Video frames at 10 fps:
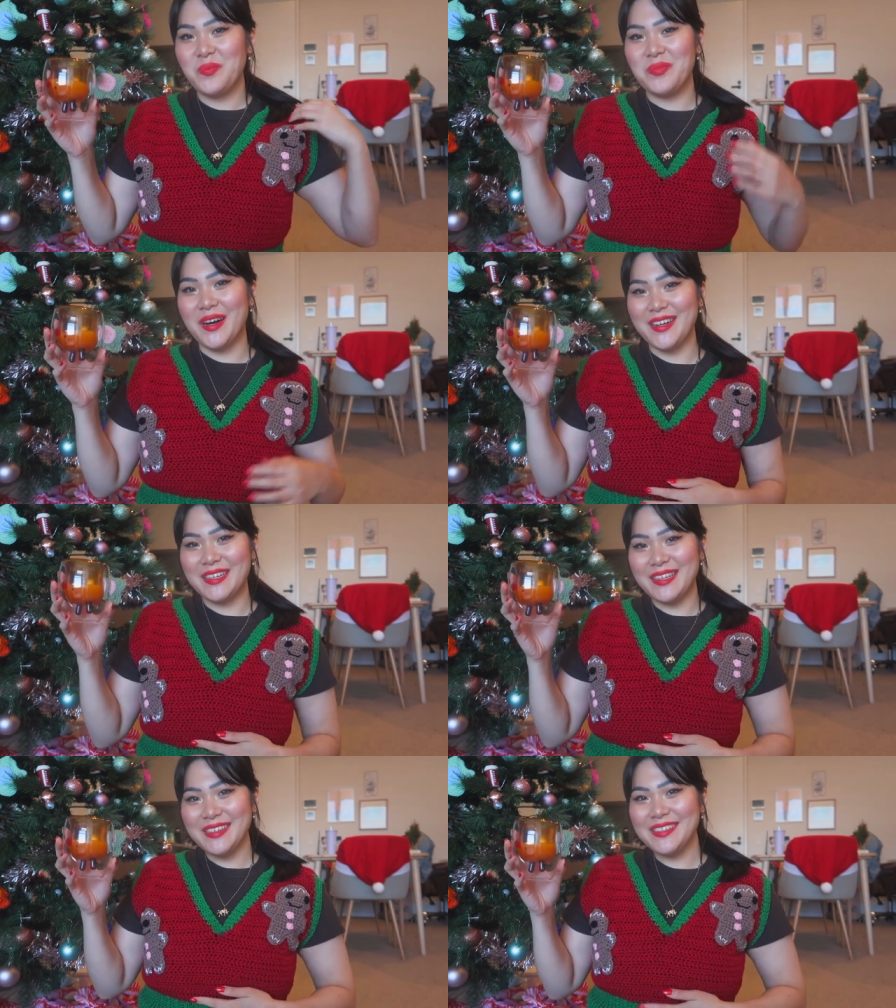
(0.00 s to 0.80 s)
But
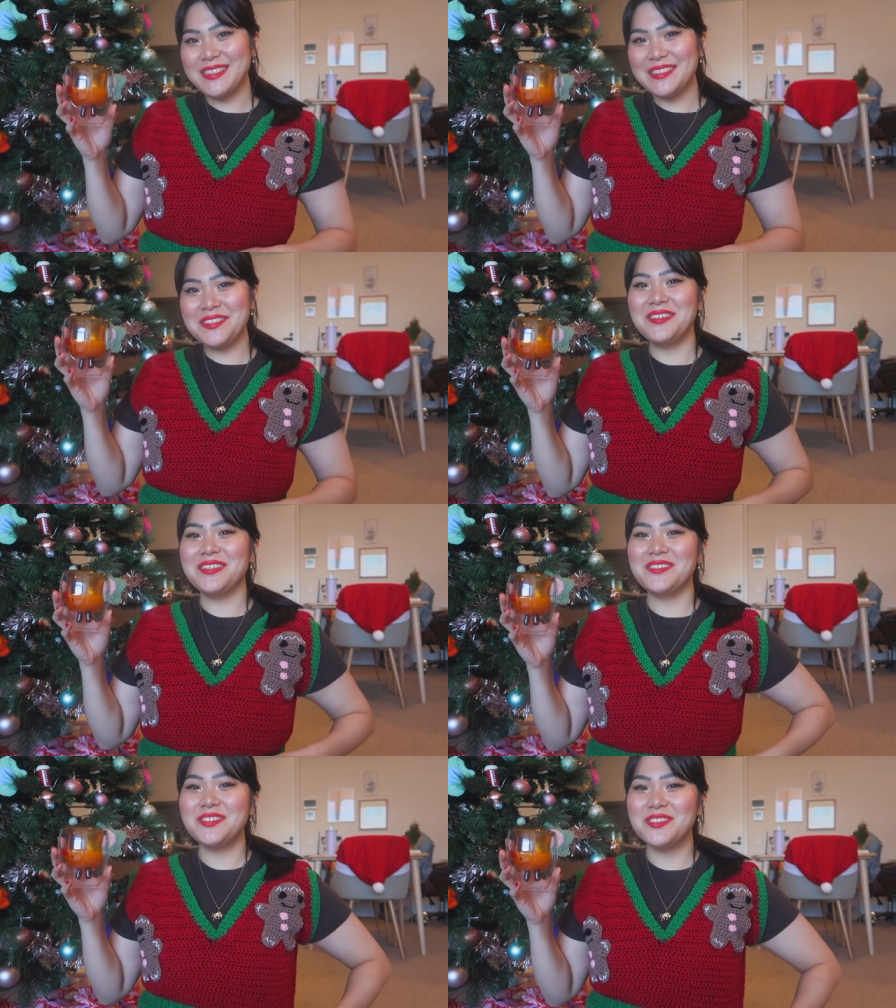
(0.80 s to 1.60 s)
ah, this turned
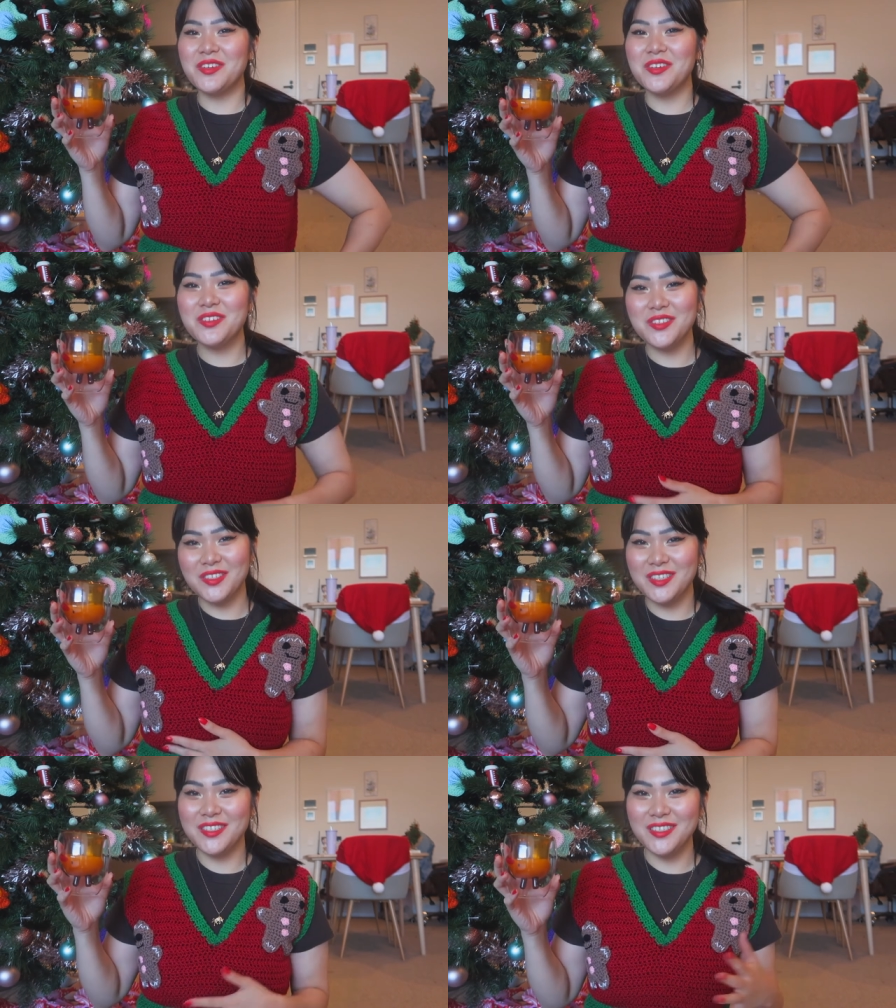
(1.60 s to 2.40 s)
out so
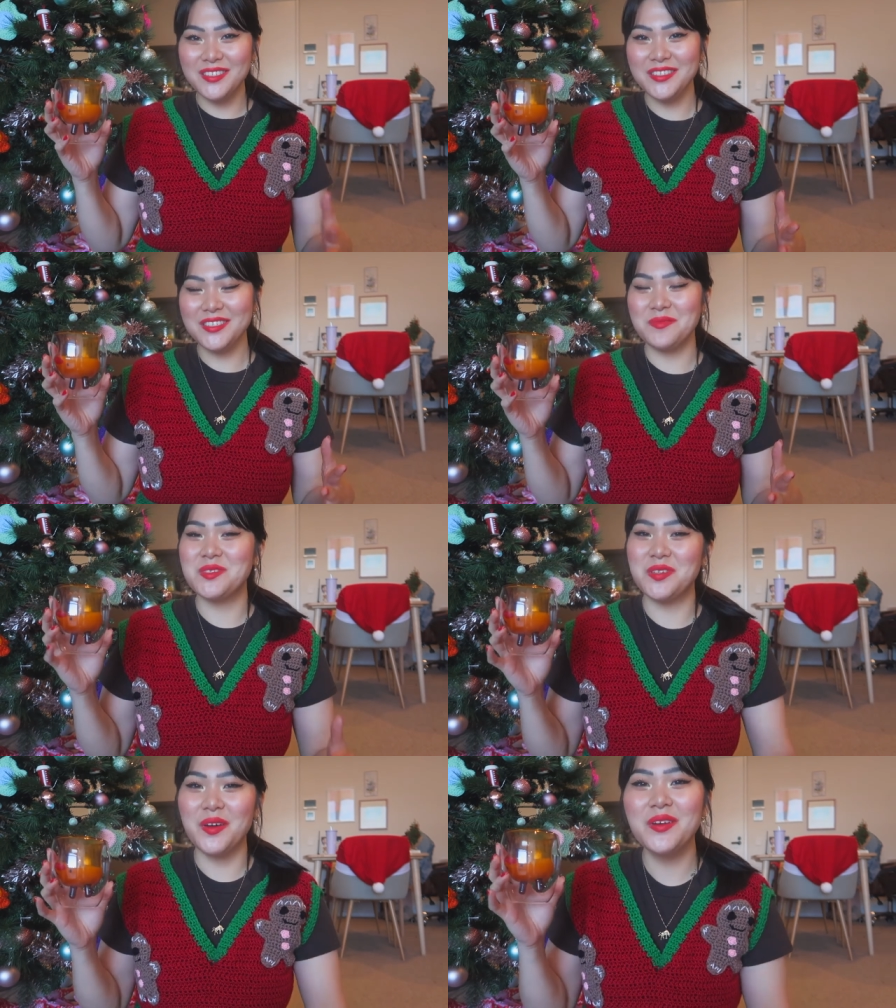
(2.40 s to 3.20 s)
cute. I'm
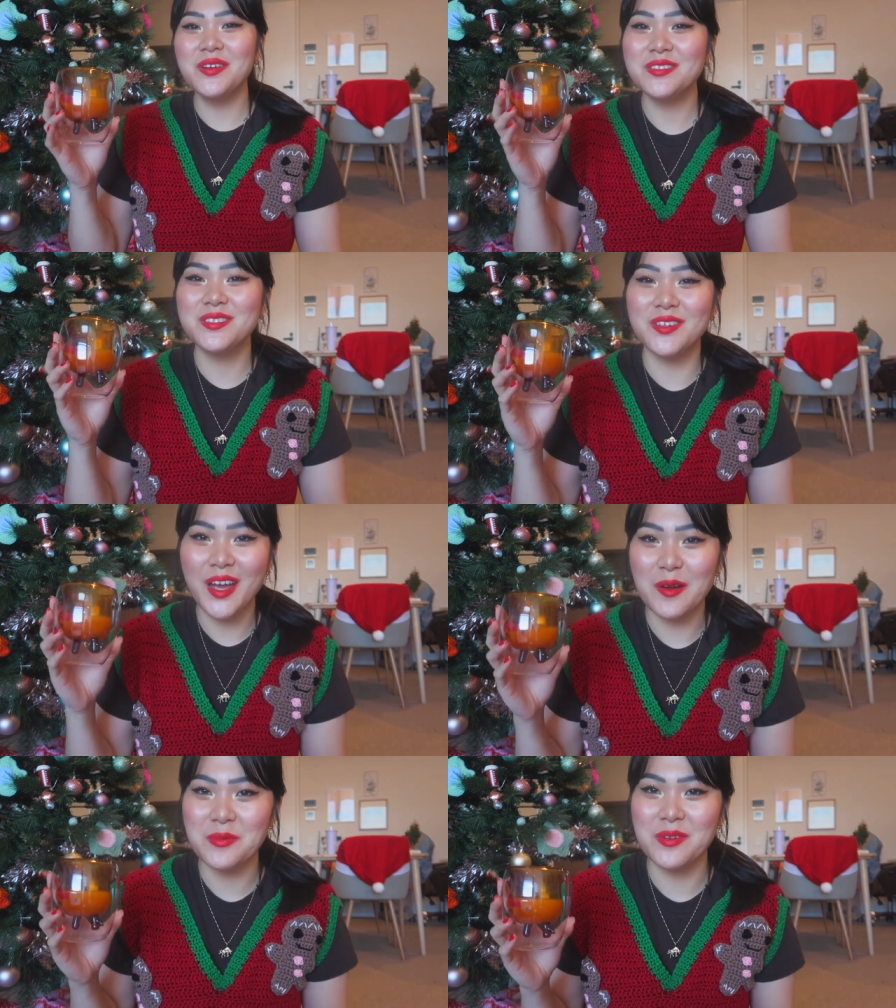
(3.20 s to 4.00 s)
so, so
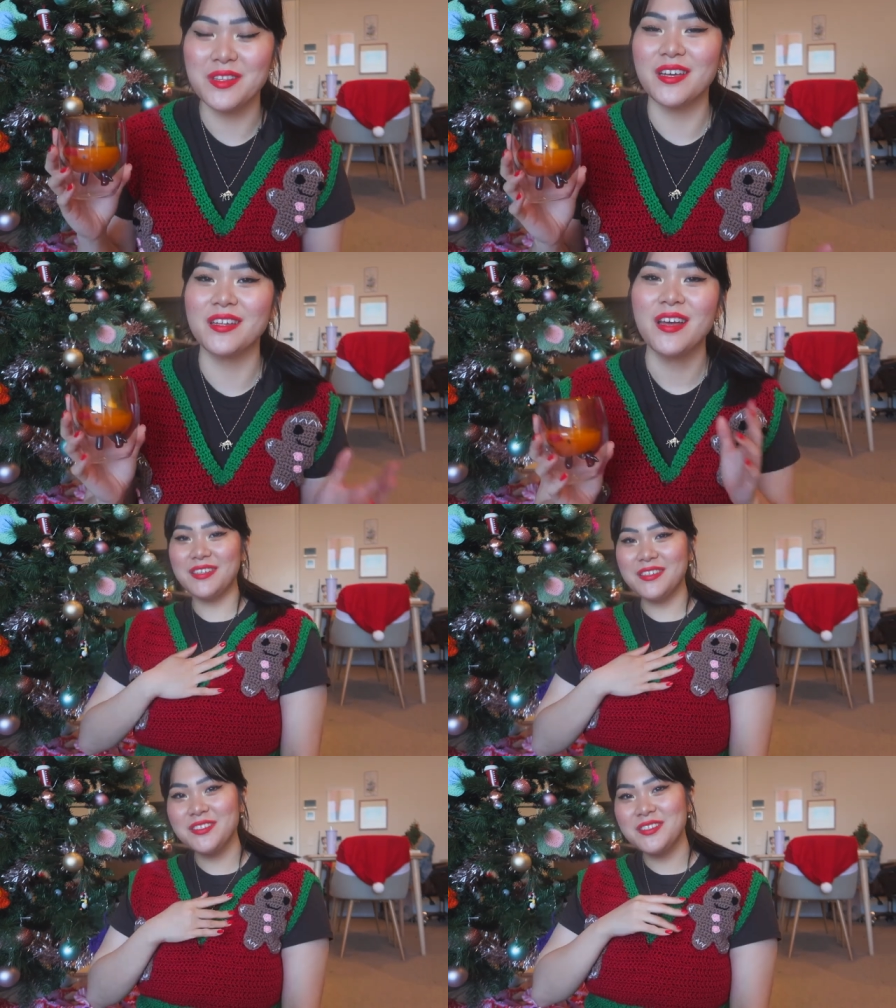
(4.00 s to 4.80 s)
happy with it.
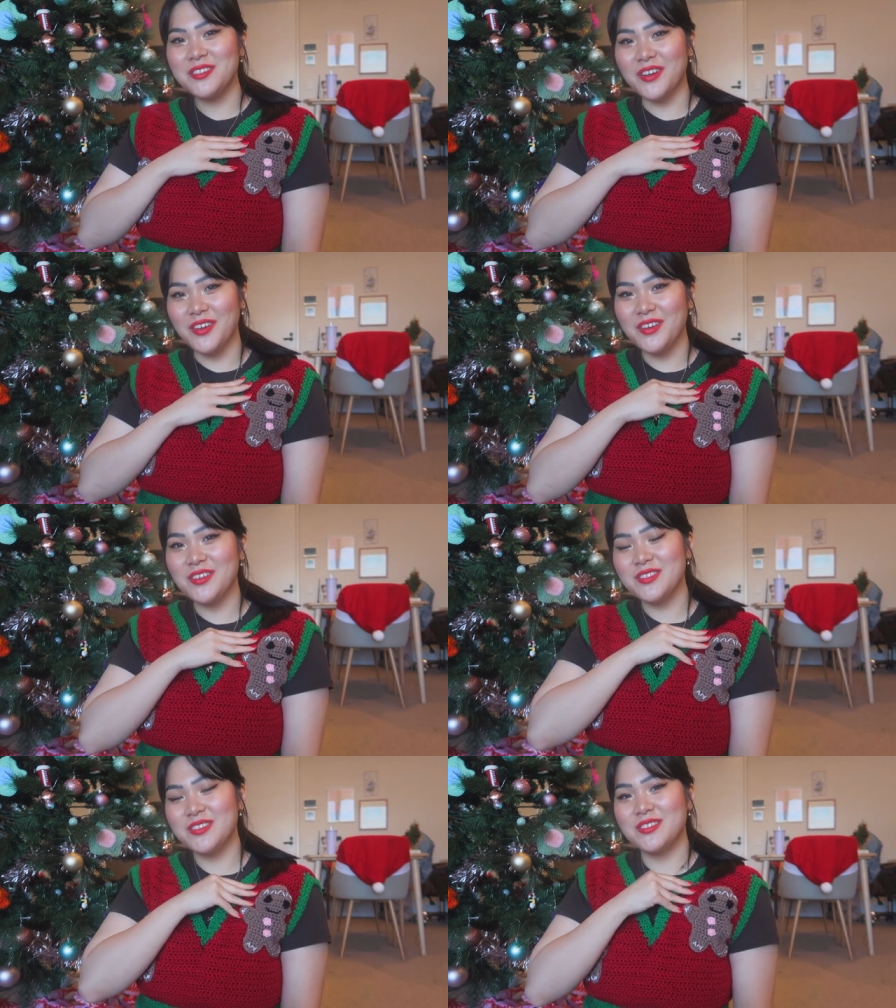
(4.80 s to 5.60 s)
It is
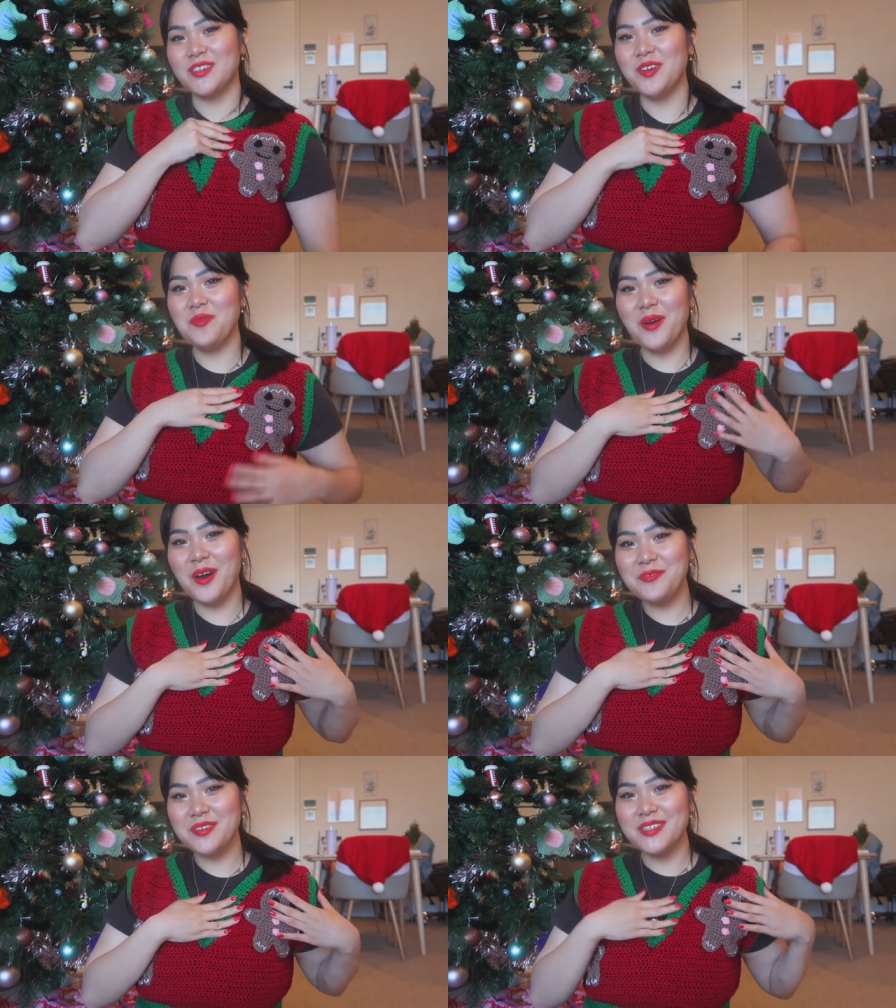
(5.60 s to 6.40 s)
so, so
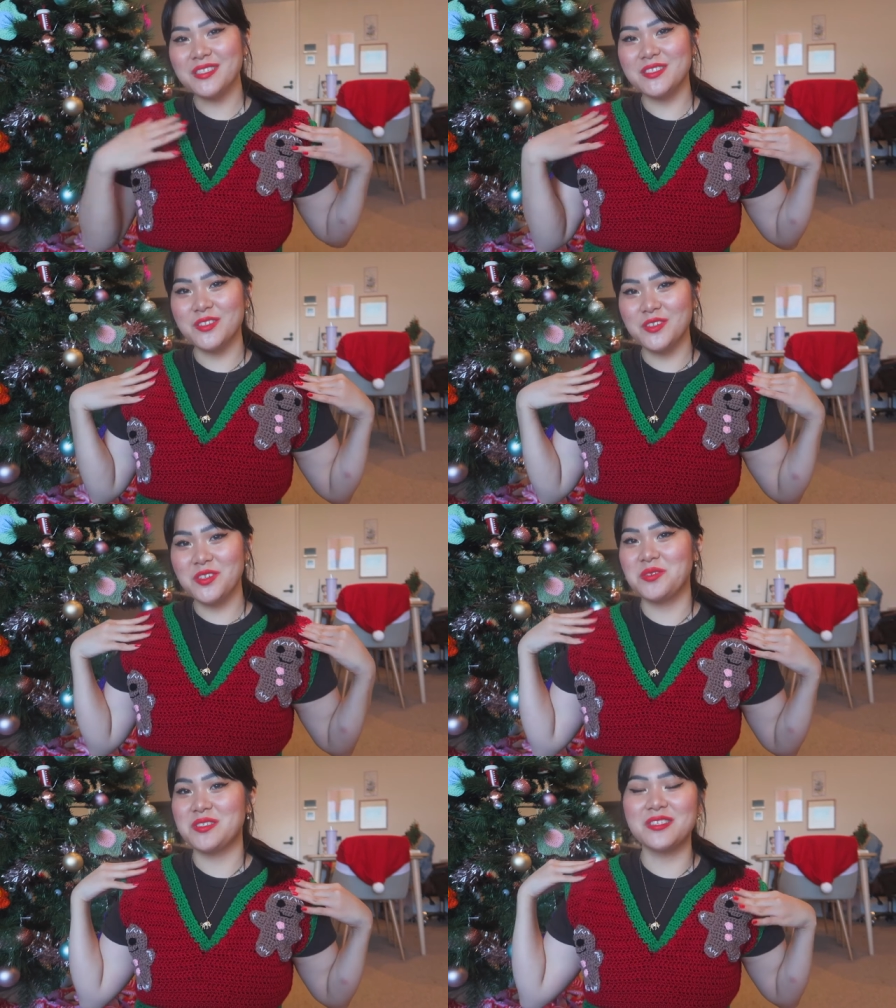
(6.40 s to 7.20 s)
perfect and so
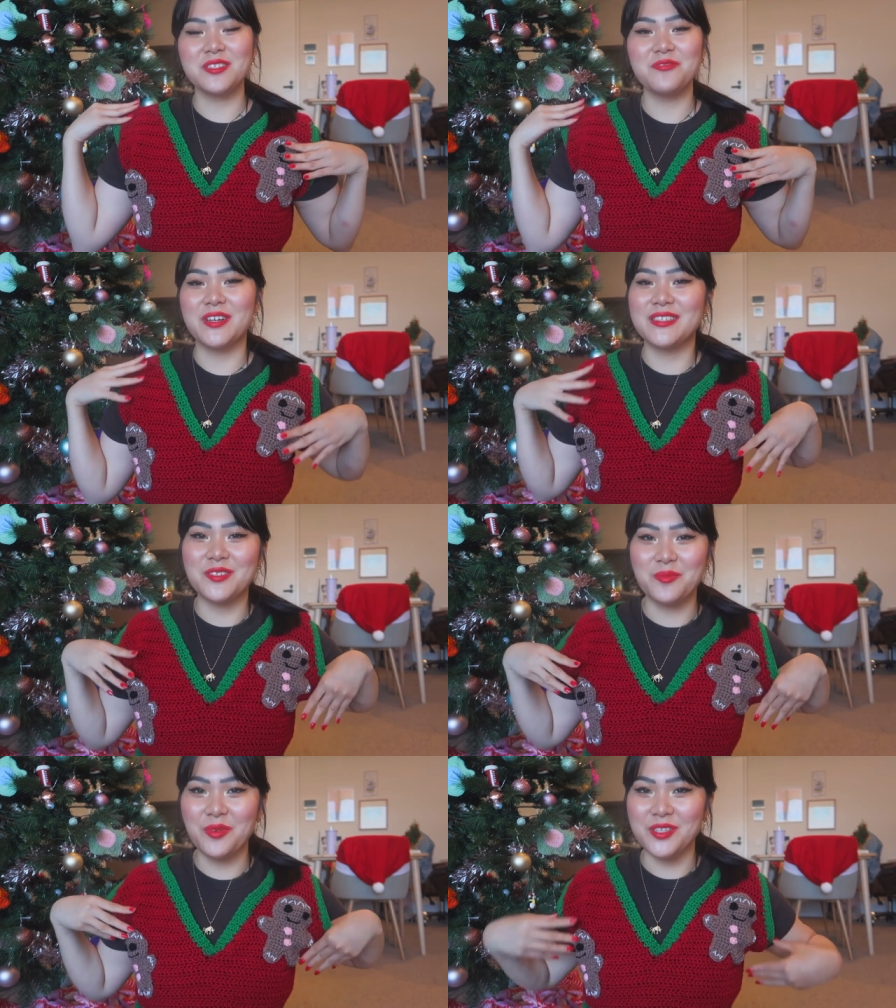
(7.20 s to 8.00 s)
cute. It's just a fun
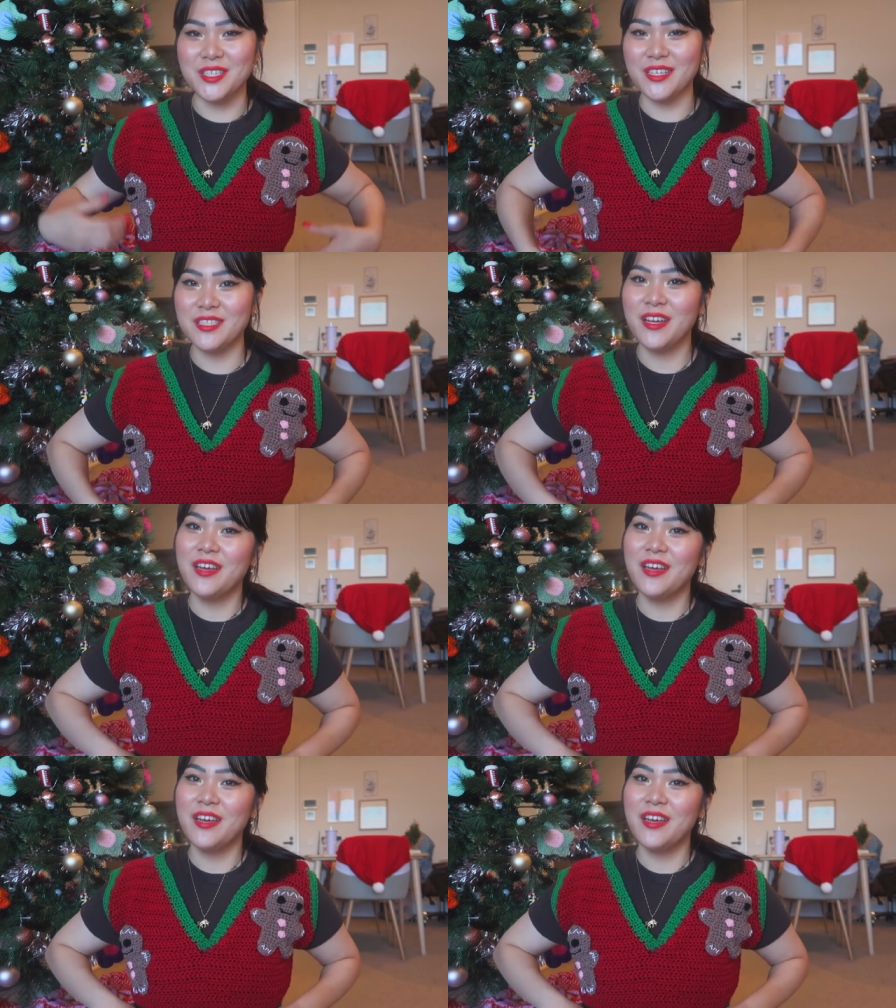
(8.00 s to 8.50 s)
little project